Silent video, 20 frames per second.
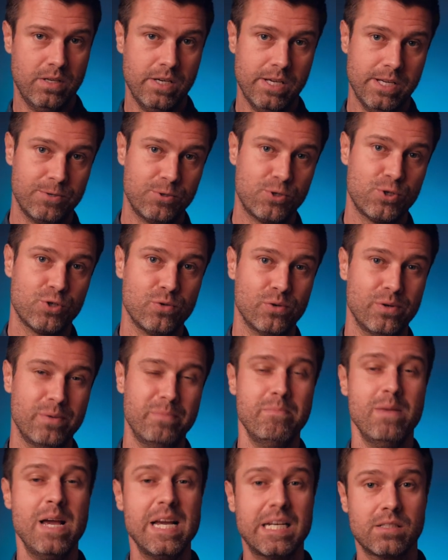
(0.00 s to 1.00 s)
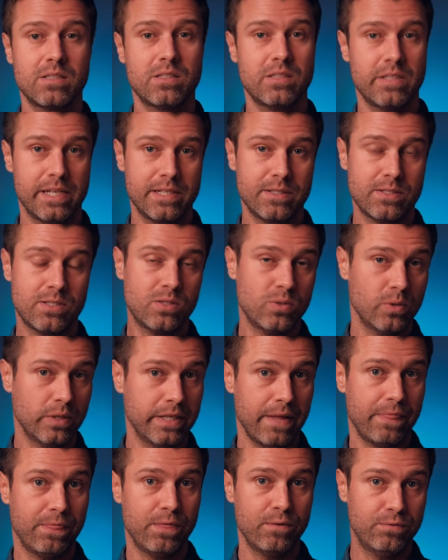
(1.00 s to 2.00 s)
it sure makes sense to
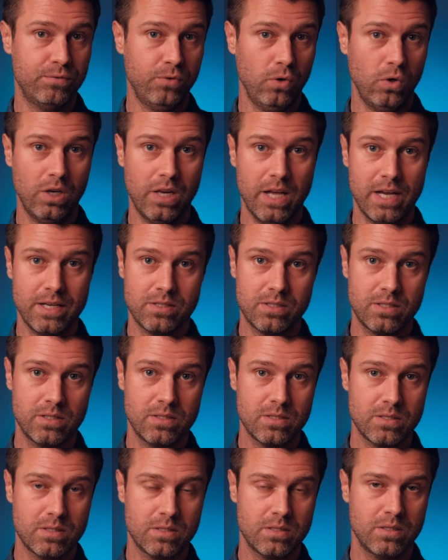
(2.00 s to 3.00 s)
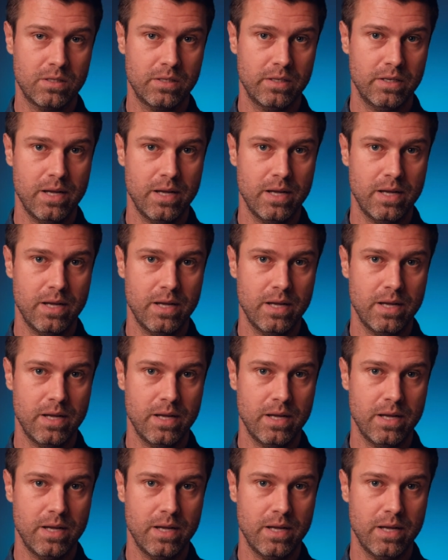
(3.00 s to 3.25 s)
get the full license